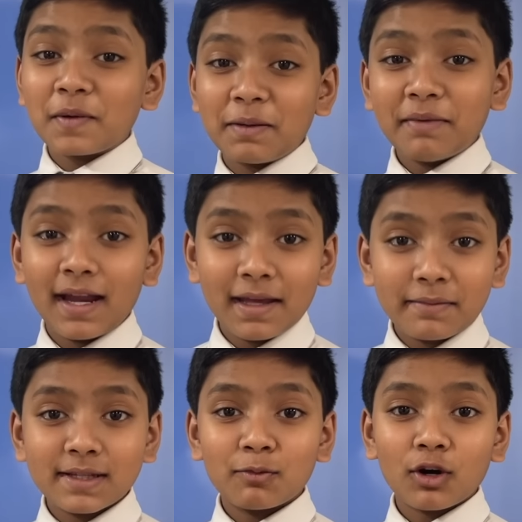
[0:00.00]
My name
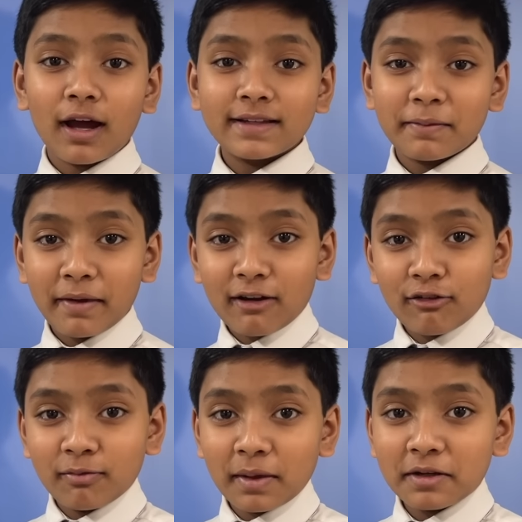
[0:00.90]
is Abuna Isaac Barry
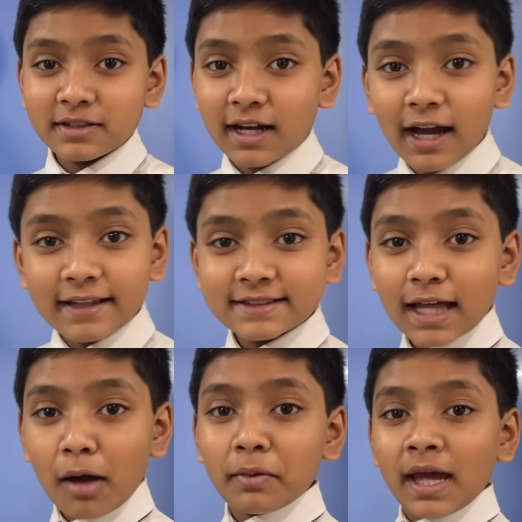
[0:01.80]
from Barry Science
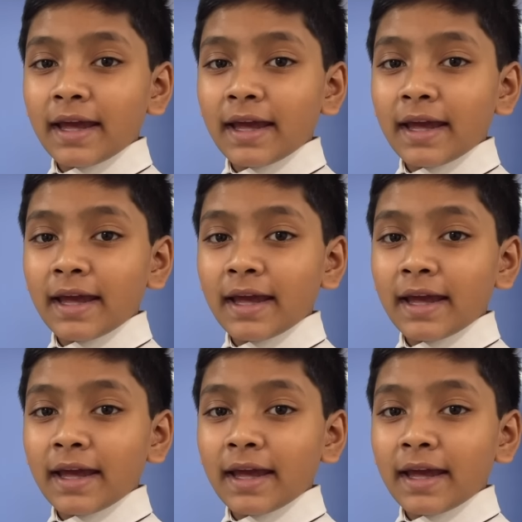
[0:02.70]
Lab,